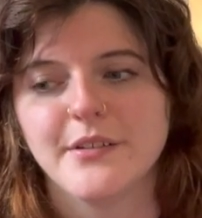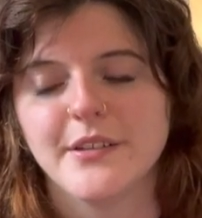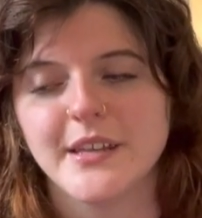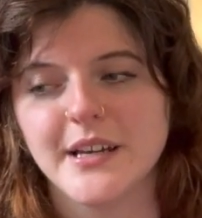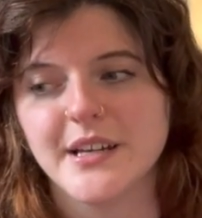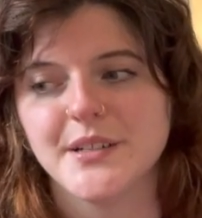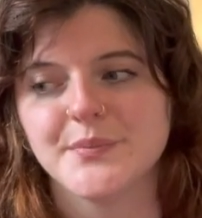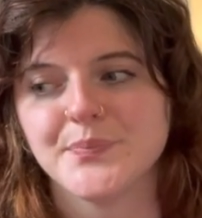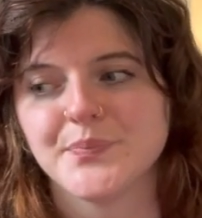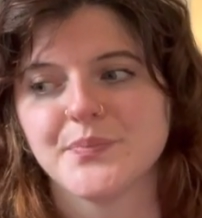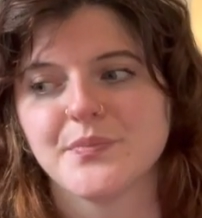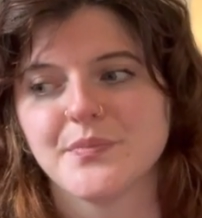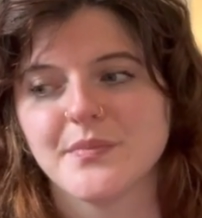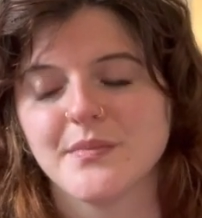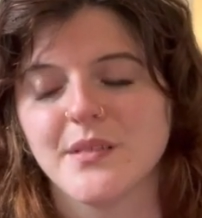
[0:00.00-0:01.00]
yeah,
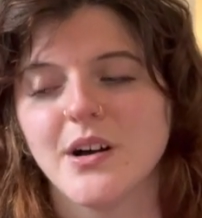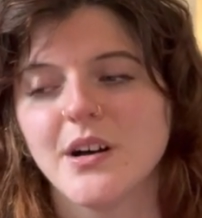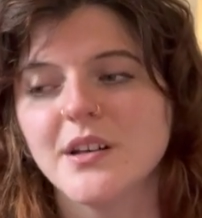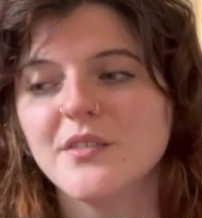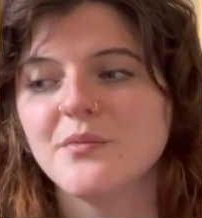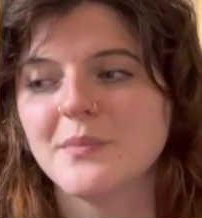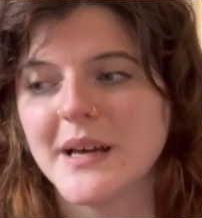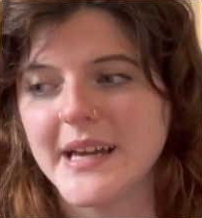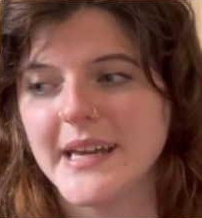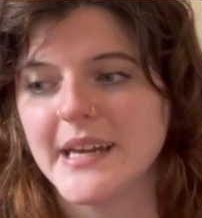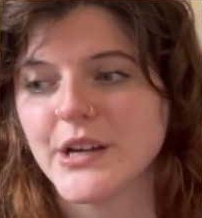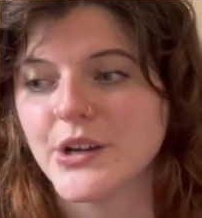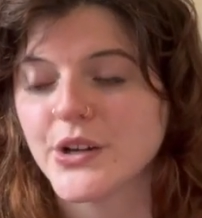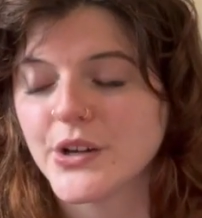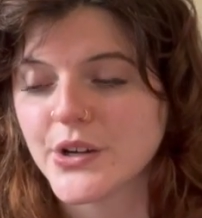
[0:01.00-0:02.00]
all of
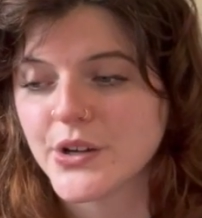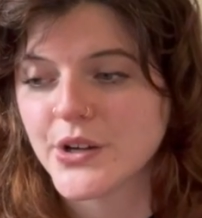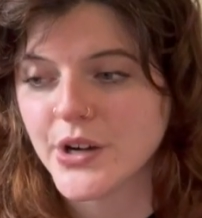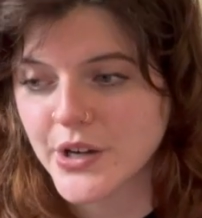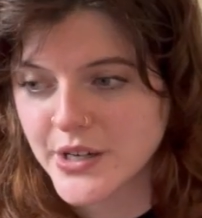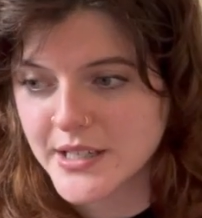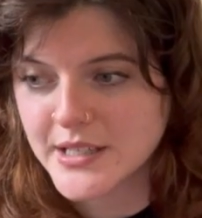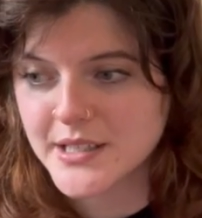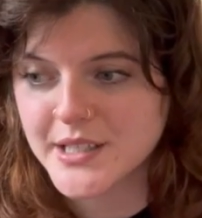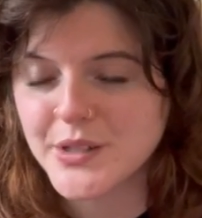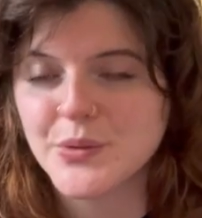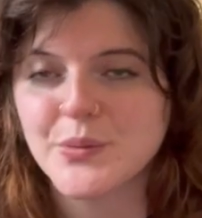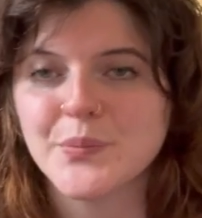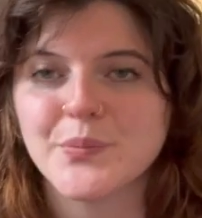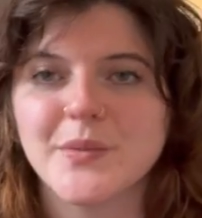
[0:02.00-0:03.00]
my
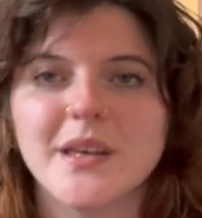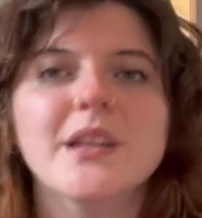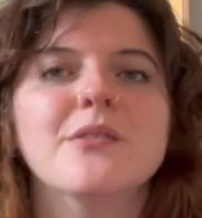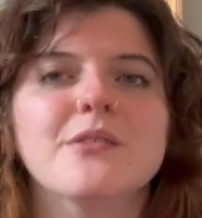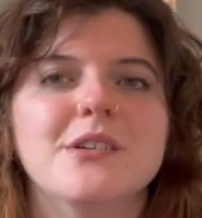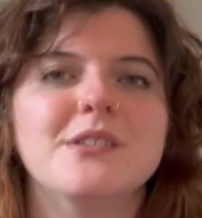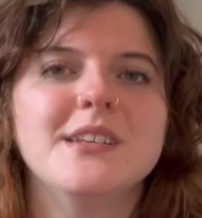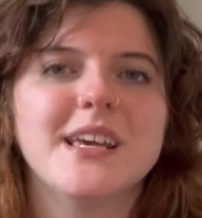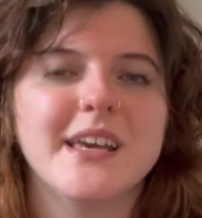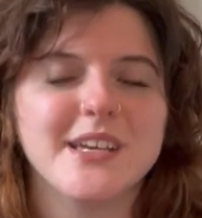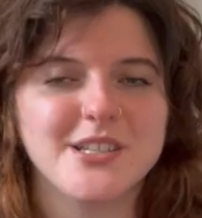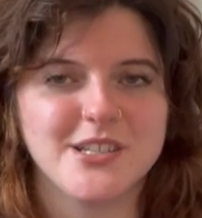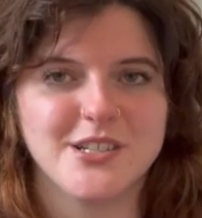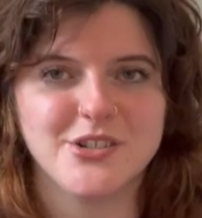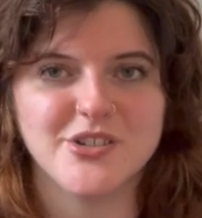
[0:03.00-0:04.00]
currently in
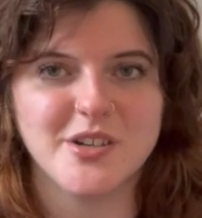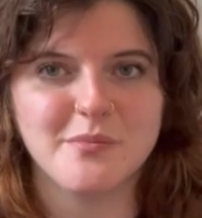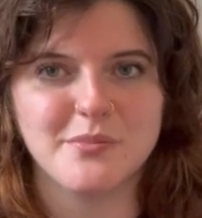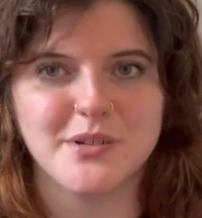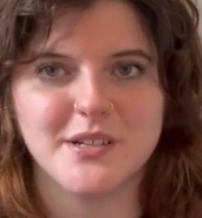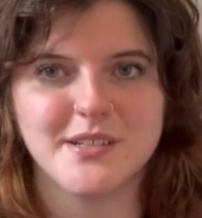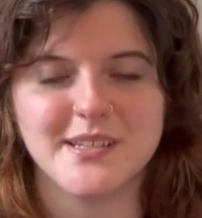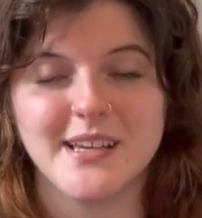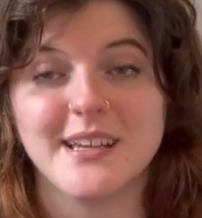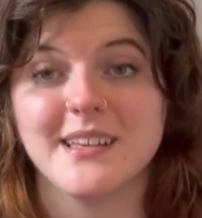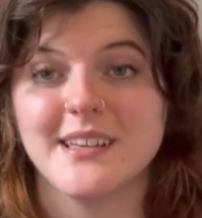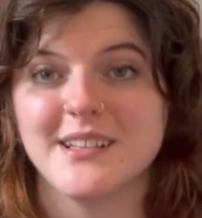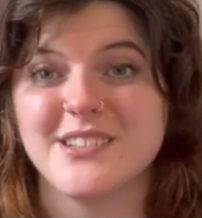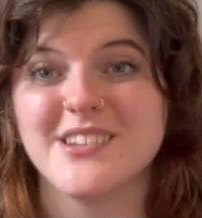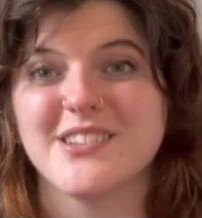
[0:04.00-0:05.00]
rotation jumpers,
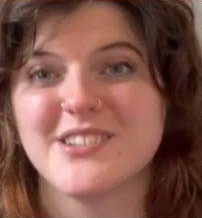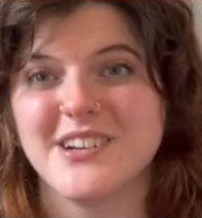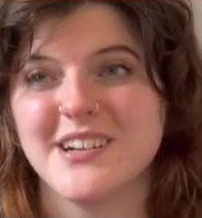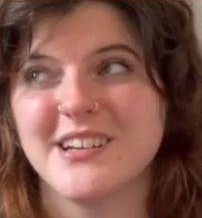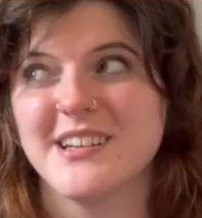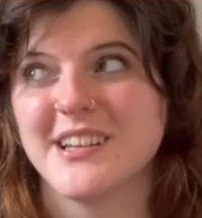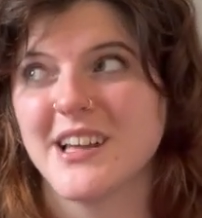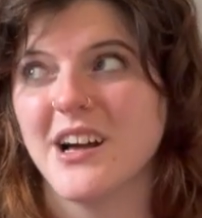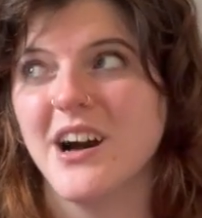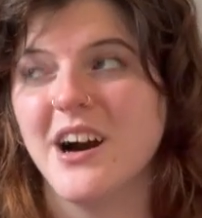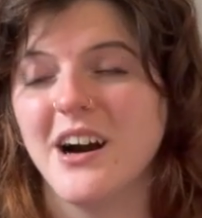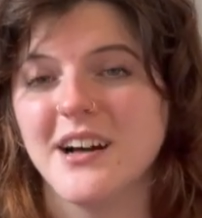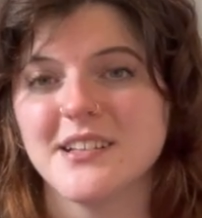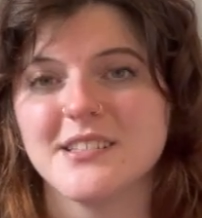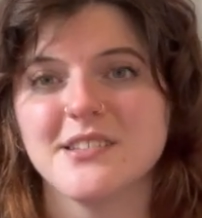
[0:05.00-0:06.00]
it just started to get
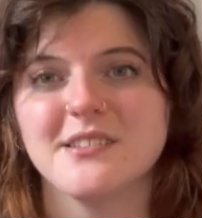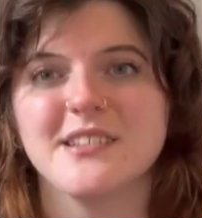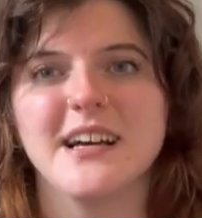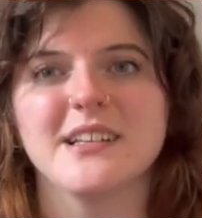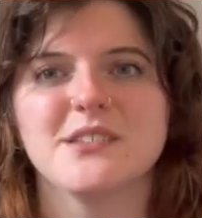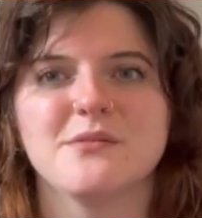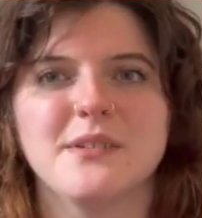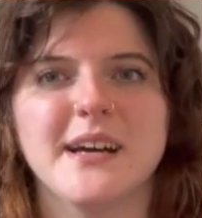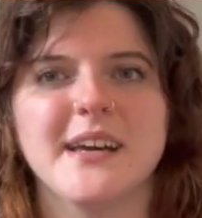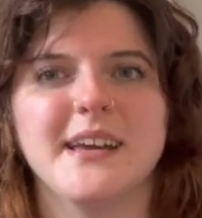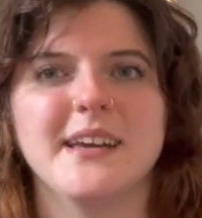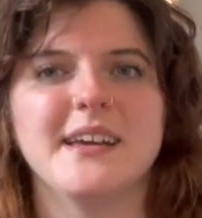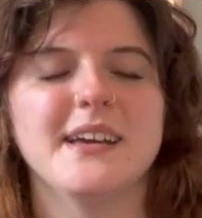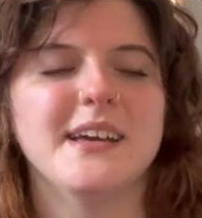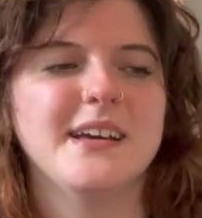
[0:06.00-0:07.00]
hot, so that's
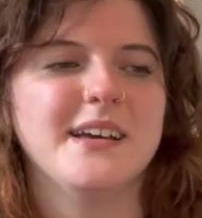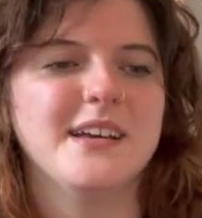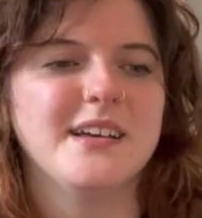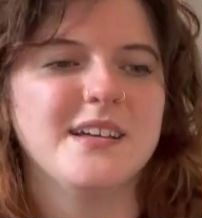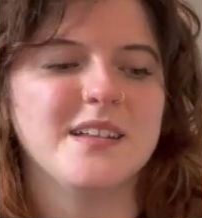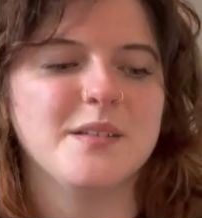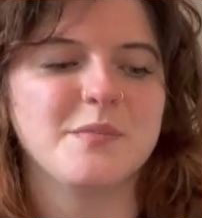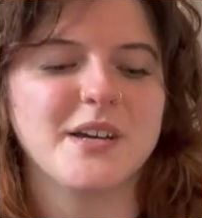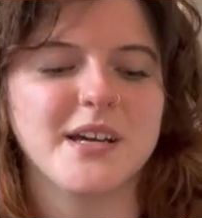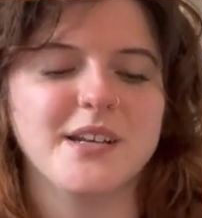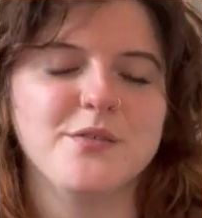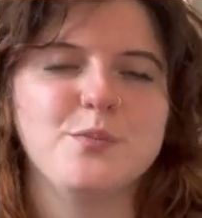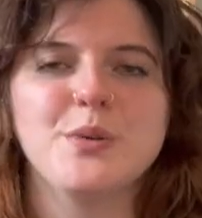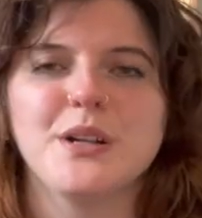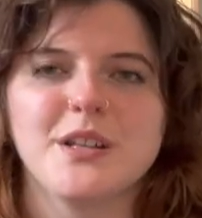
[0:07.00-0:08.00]
why I'm kind
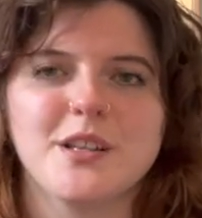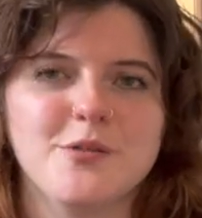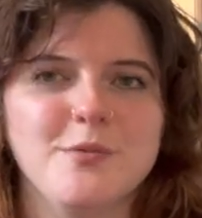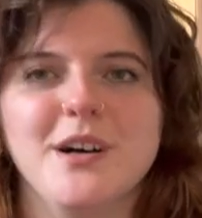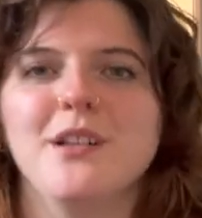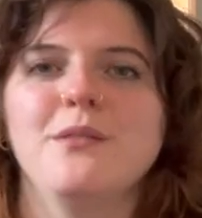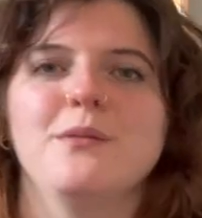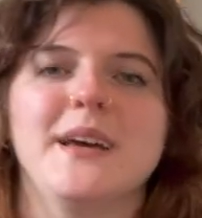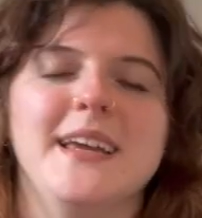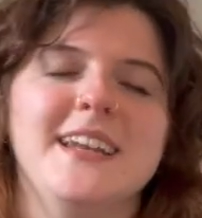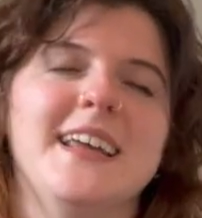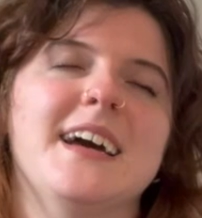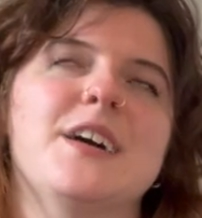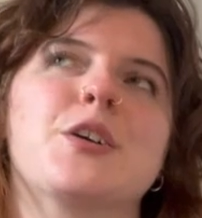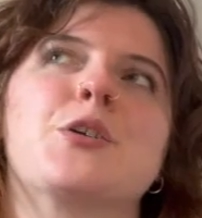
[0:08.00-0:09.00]
of putting them all away
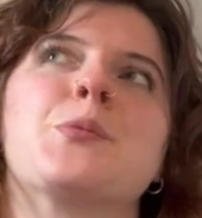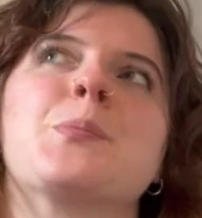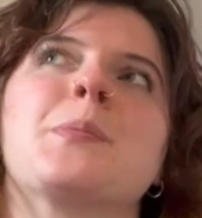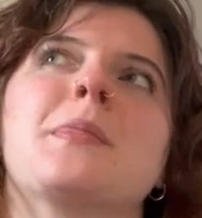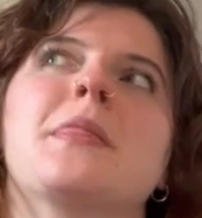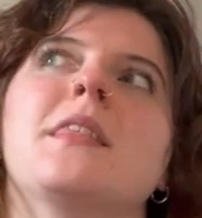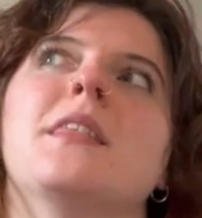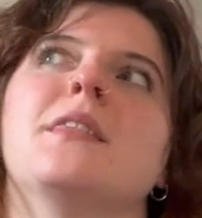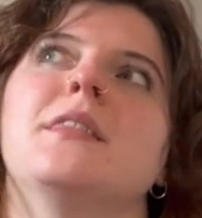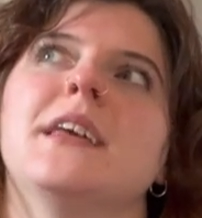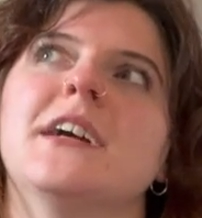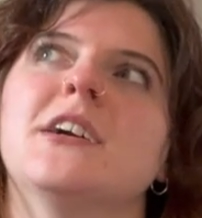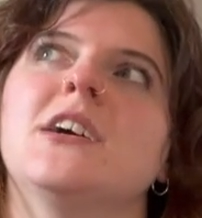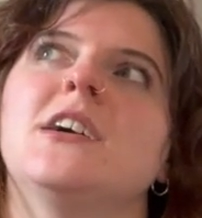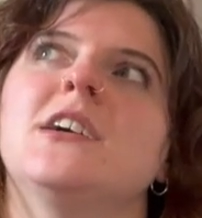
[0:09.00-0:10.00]
now.
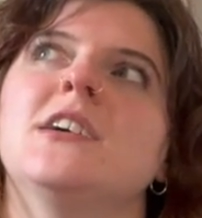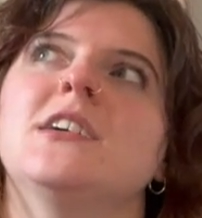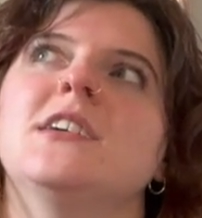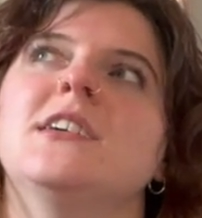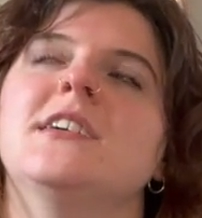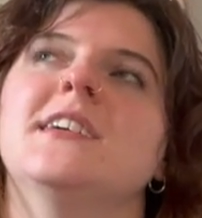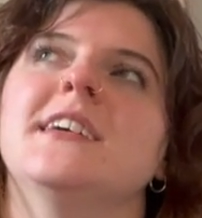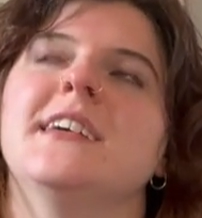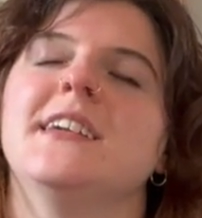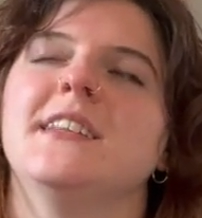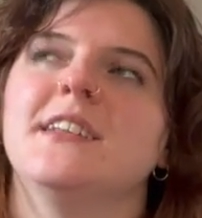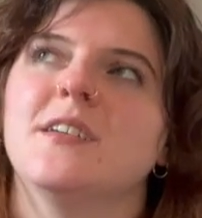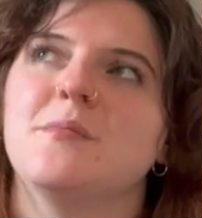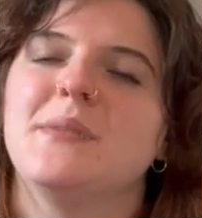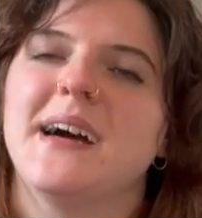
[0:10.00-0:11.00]
They're all in
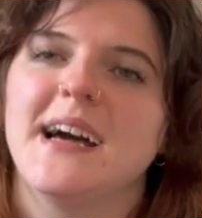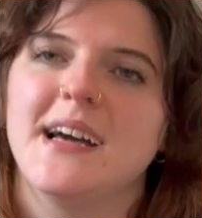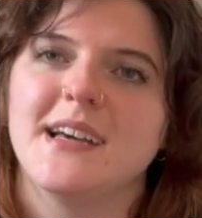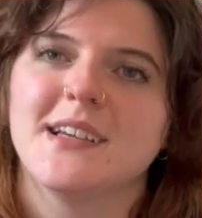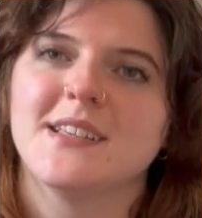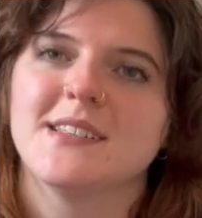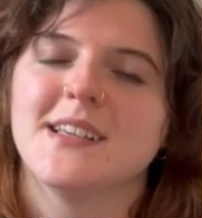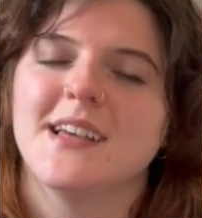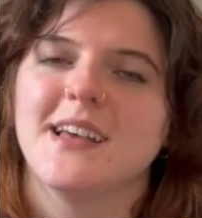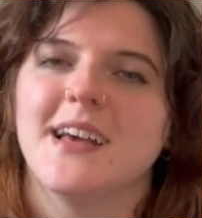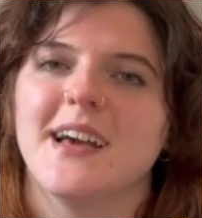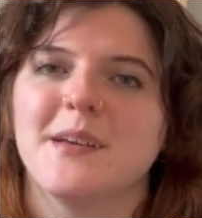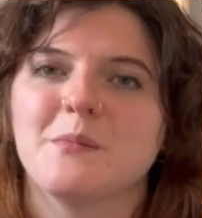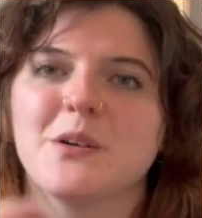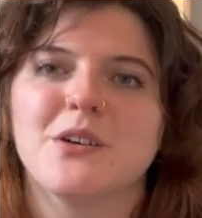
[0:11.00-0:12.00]
their bags.
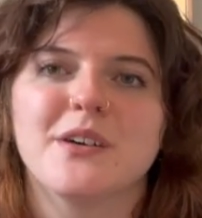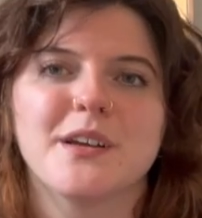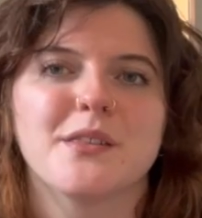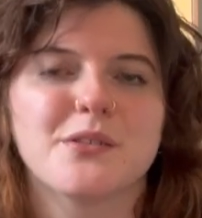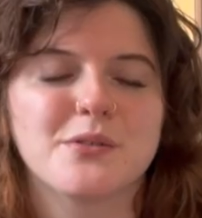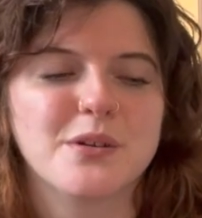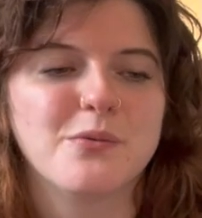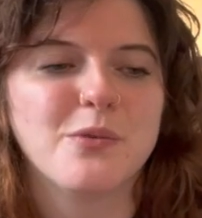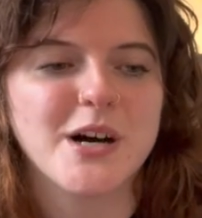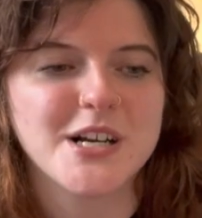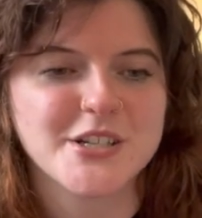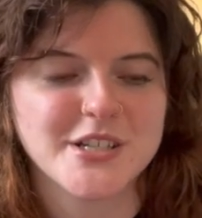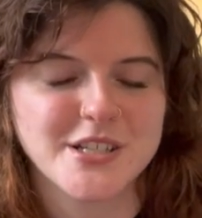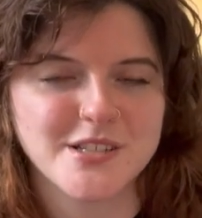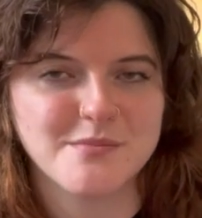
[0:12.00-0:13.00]
I'm going through and
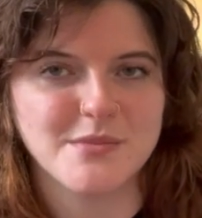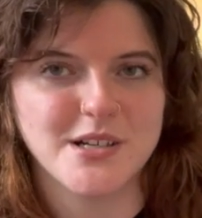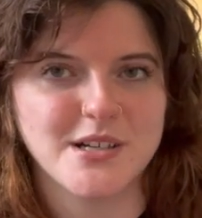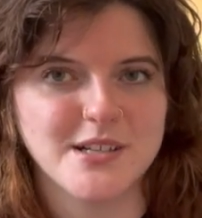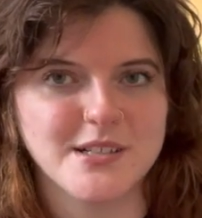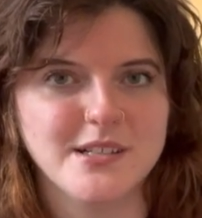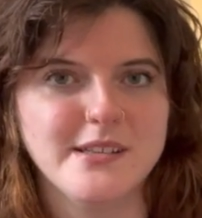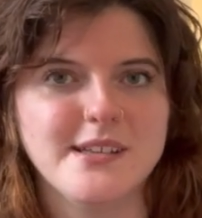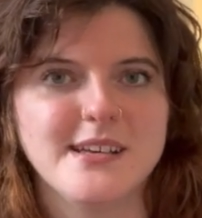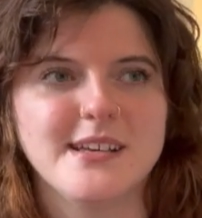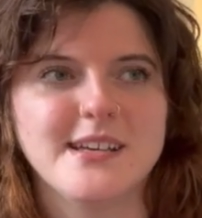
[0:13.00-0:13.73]
washing them all,